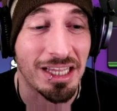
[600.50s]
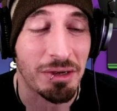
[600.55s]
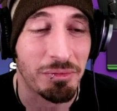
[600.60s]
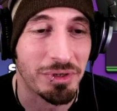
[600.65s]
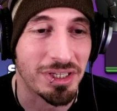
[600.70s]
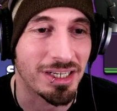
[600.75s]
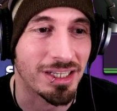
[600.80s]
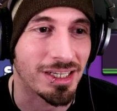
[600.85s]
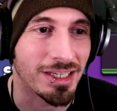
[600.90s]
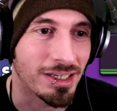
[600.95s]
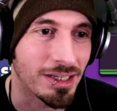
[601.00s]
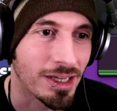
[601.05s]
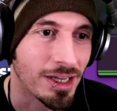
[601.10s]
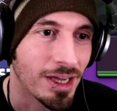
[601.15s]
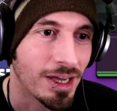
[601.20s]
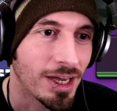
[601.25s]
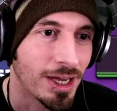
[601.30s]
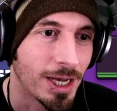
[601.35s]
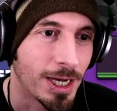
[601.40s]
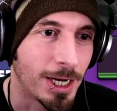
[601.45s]
that we need.
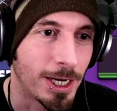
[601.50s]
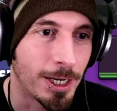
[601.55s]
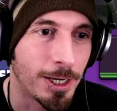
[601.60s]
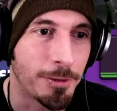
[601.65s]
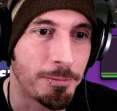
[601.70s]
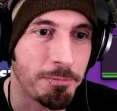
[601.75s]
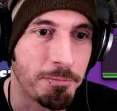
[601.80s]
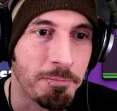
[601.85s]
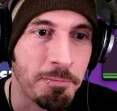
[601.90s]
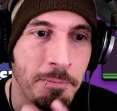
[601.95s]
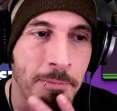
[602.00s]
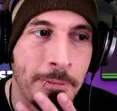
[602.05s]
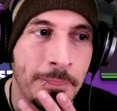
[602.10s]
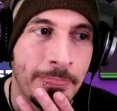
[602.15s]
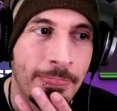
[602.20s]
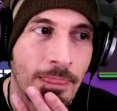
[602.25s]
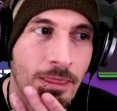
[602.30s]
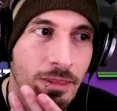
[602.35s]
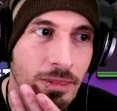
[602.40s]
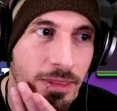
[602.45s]

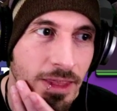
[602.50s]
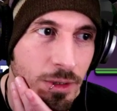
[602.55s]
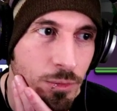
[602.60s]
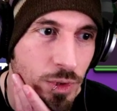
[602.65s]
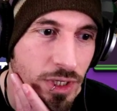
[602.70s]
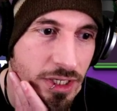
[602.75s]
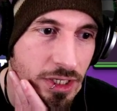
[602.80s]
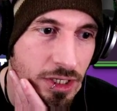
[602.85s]
Then we